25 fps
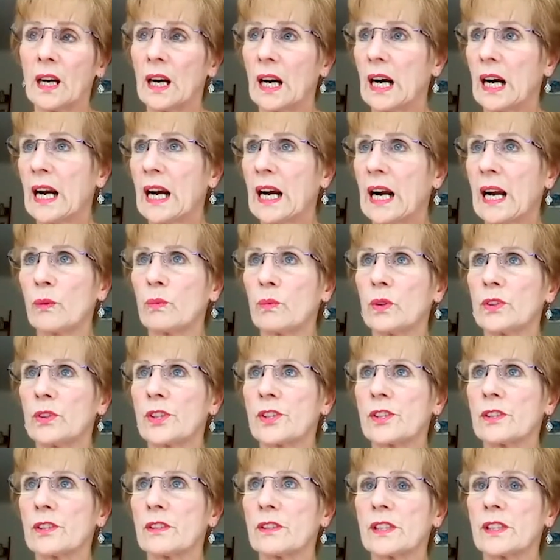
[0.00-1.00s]
I would
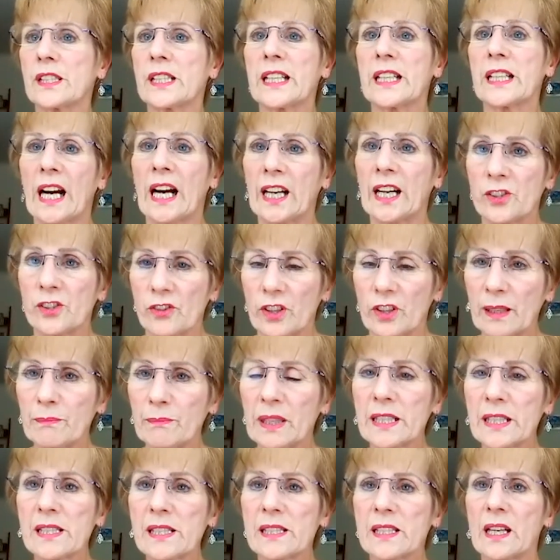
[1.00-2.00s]
dehydrate
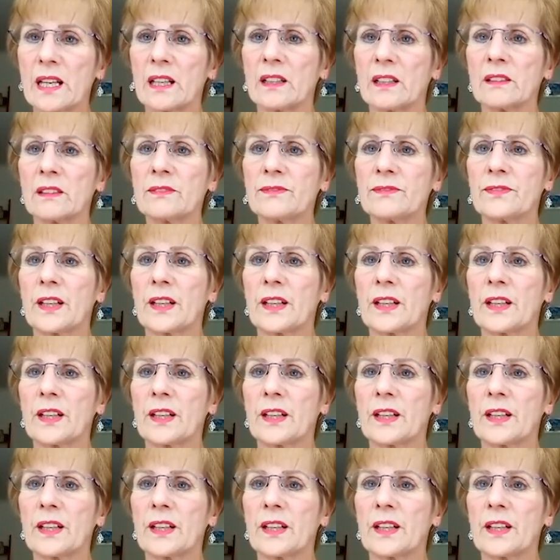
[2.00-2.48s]
myself.